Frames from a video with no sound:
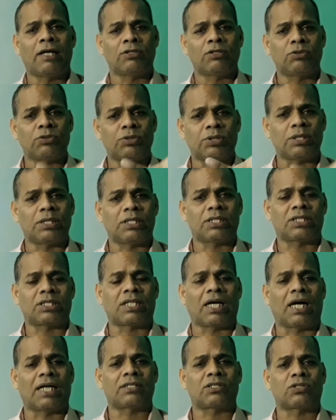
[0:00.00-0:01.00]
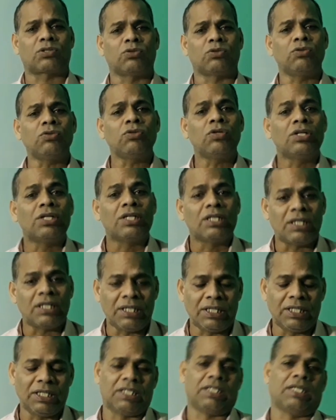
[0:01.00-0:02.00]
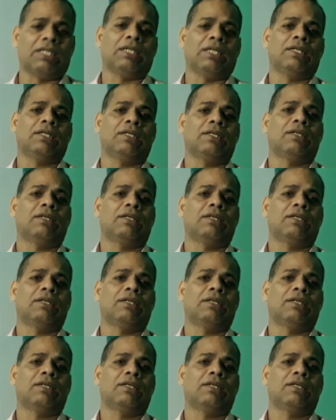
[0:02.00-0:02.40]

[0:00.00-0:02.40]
Tooth start to decay.